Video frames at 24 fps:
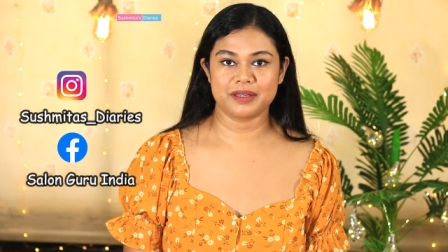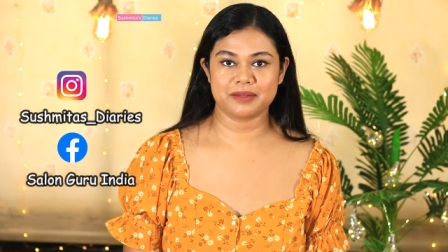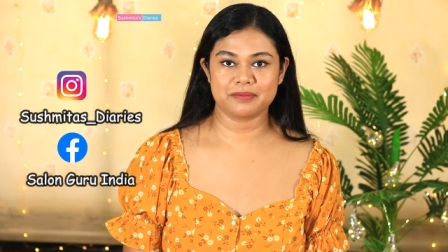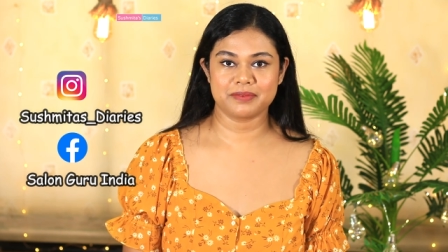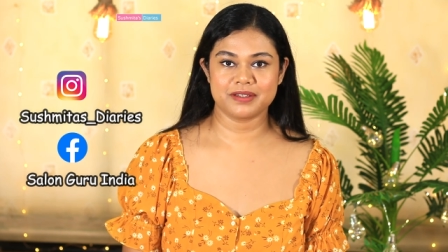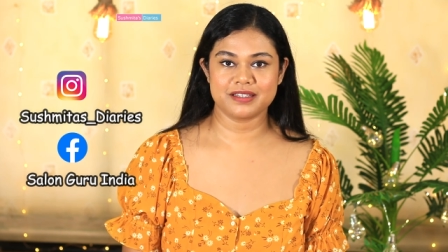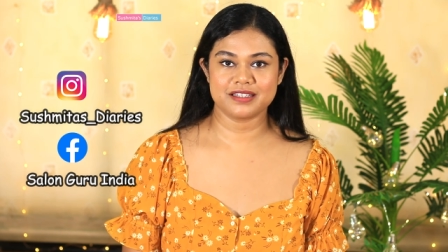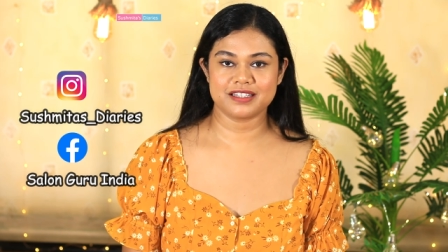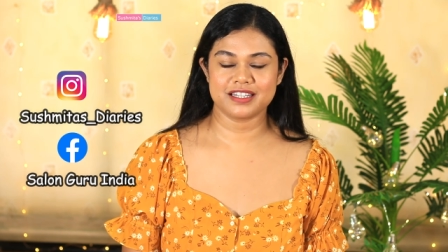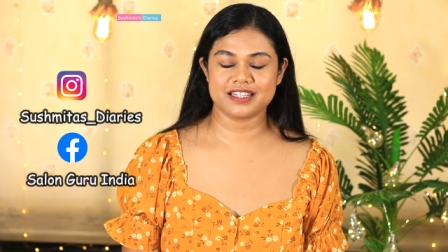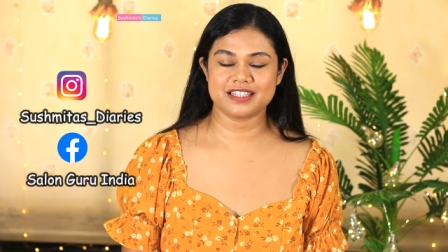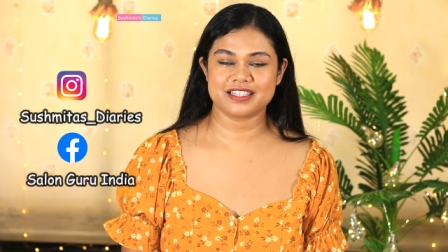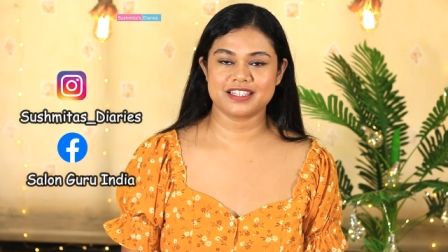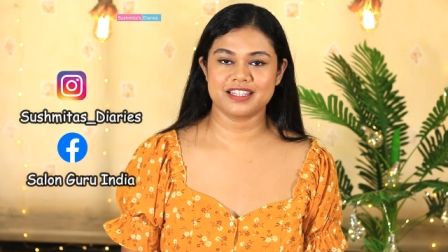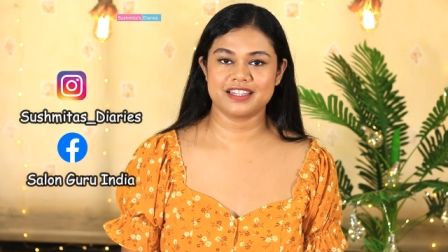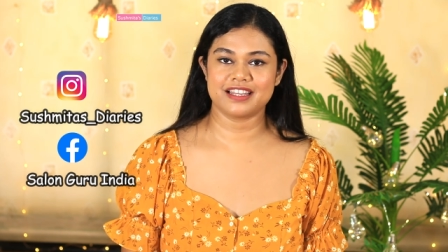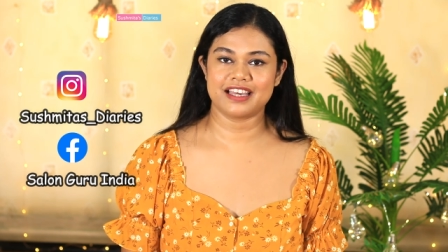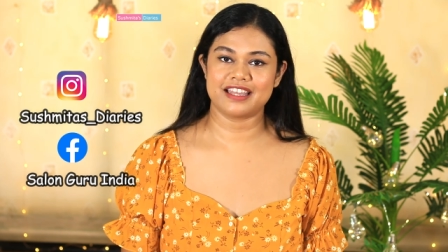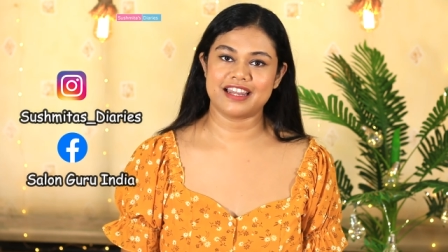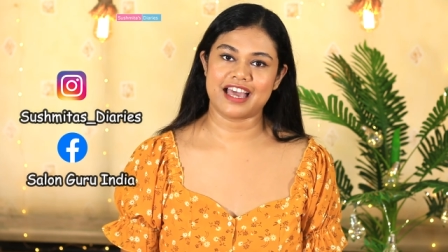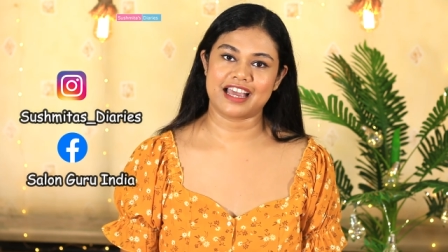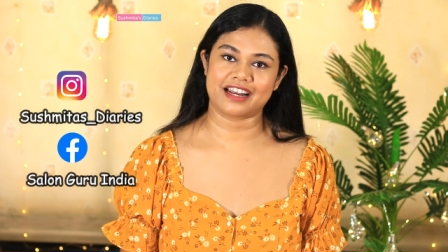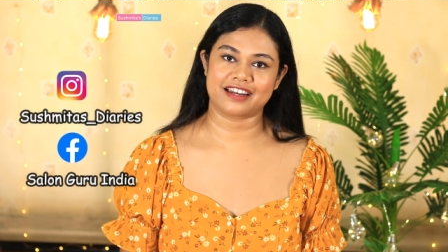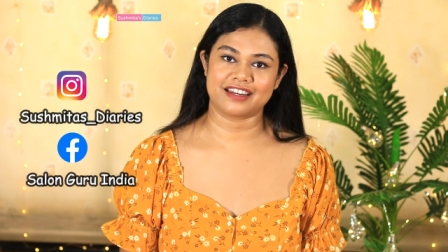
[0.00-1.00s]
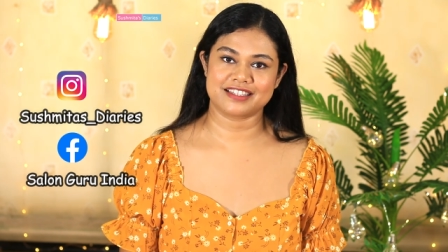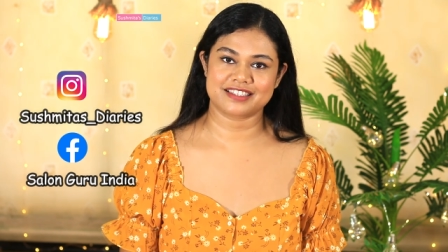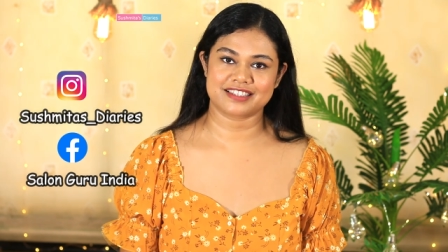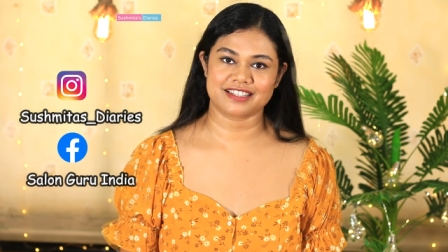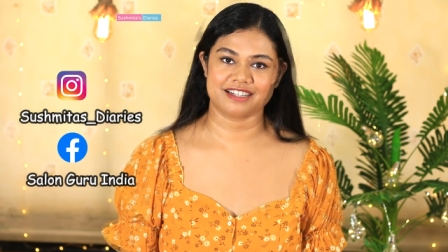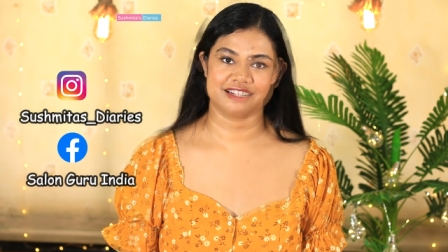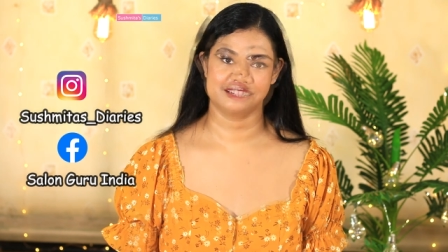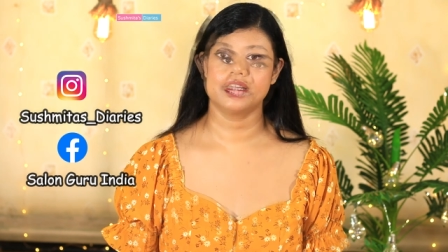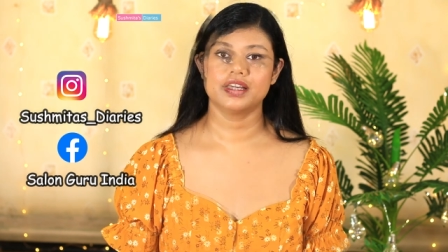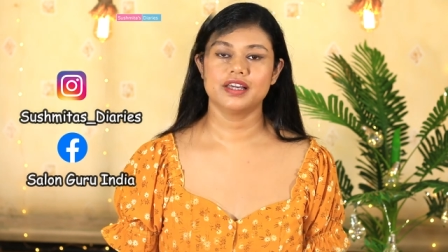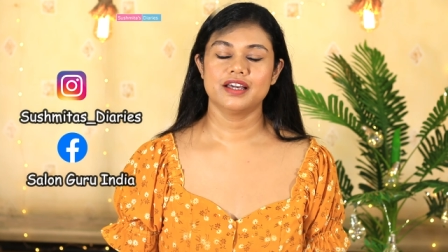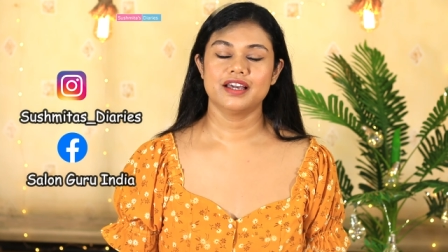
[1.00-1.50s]
pigmentation and acne
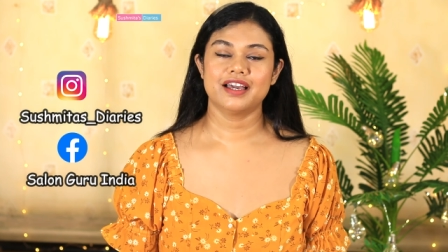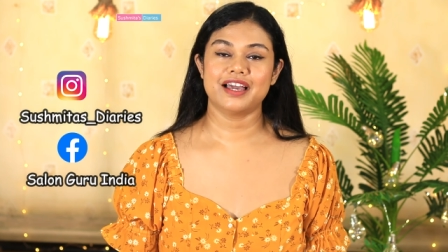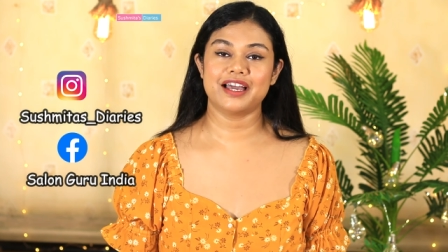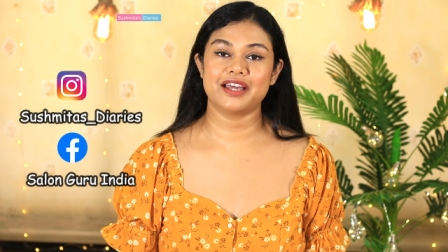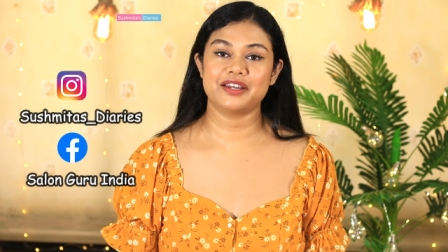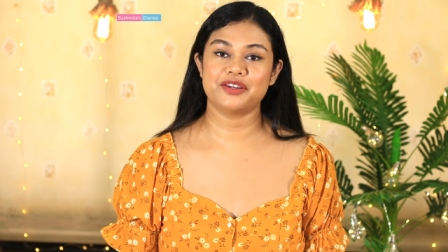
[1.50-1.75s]
scars.